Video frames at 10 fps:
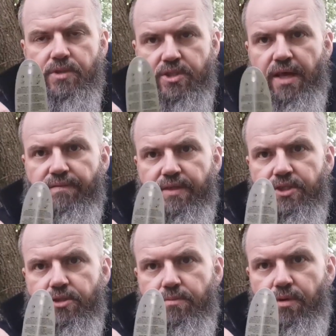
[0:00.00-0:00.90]
There's definitely
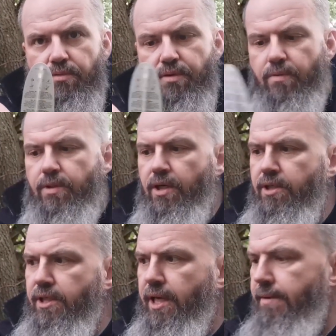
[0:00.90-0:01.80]
some growth going
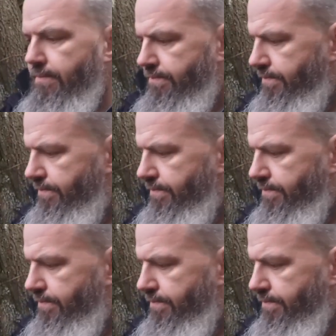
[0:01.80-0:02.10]
on in there.